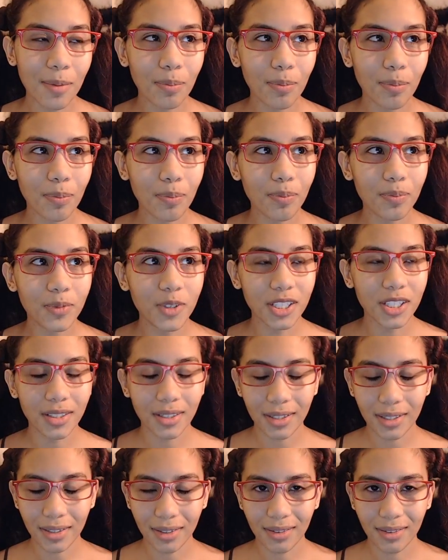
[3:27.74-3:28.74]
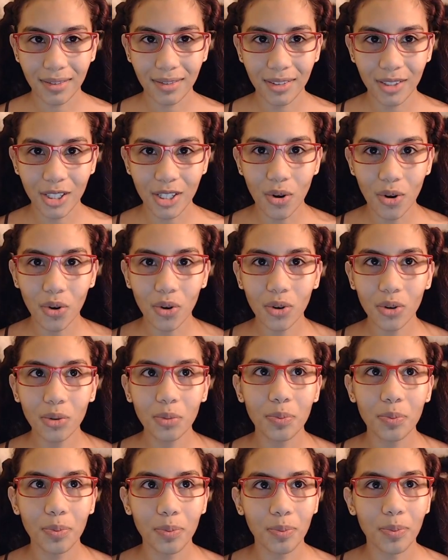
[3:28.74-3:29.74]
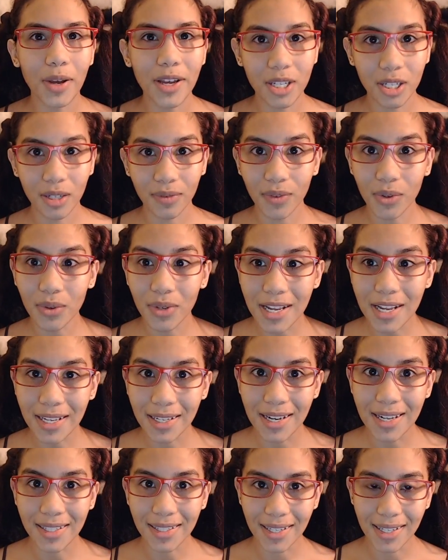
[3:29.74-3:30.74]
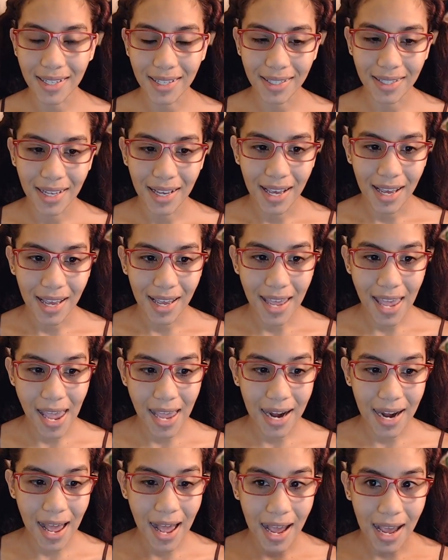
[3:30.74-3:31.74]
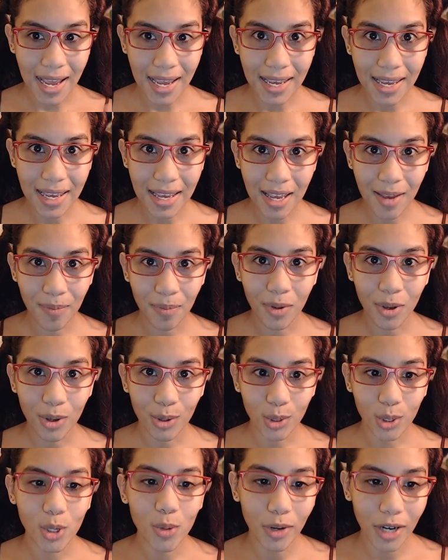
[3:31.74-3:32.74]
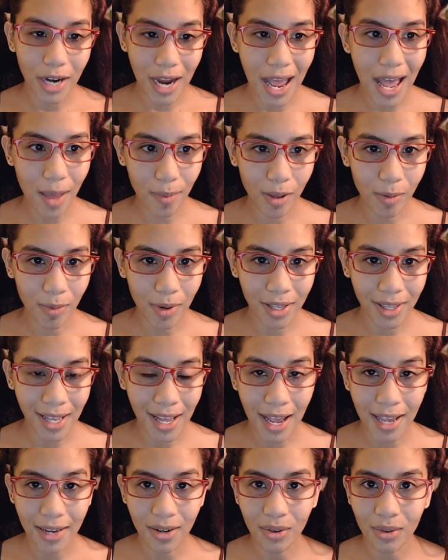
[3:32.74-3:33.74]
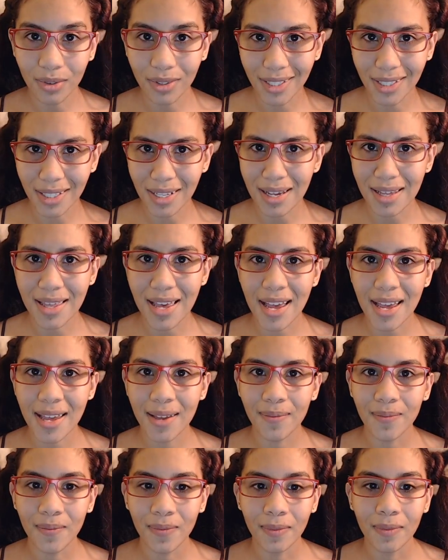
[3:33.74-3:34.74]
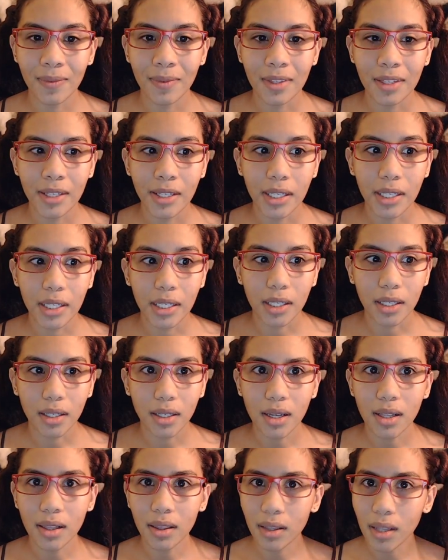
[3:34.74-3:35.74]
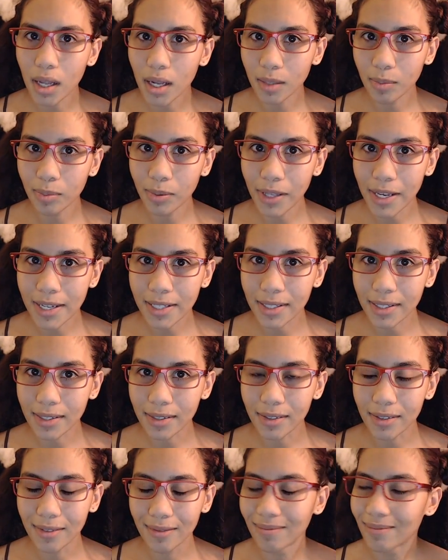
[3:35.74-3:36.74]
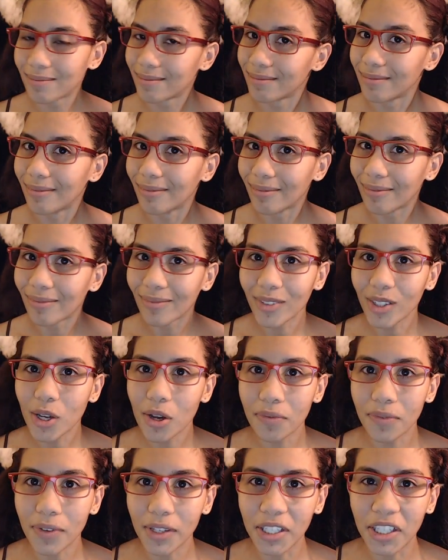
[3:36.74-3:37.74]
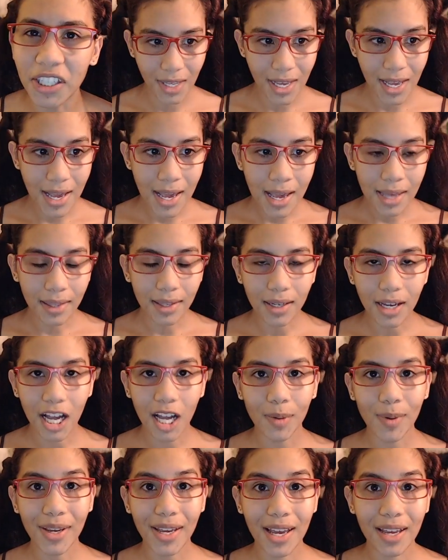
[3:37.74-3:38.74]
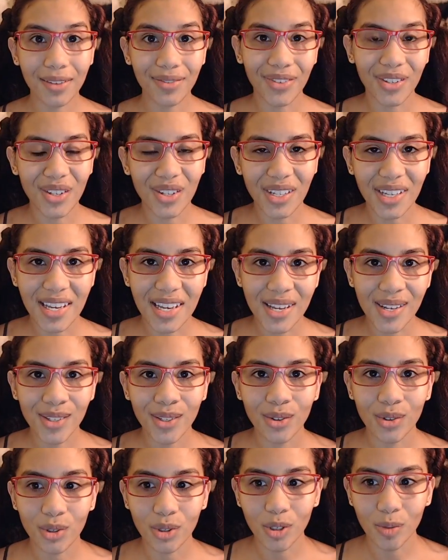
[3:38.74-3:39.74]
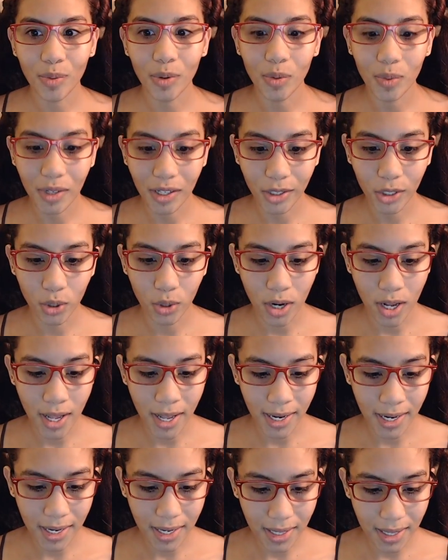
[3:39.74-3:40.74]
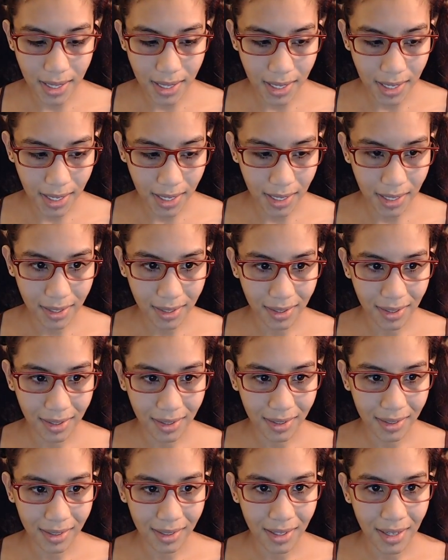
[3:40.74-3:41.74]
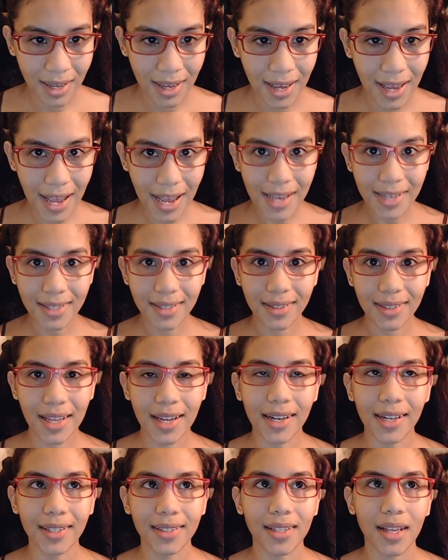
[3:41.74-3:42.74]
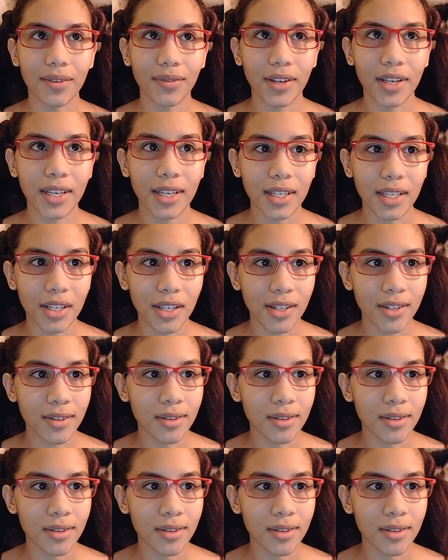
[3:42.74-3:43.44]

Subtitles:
bunch of uniquenesses, and I am super happy about that. I don't see that a lot of places. Go figure. The comic, I feel, is super well drawn. The aesthetics of it is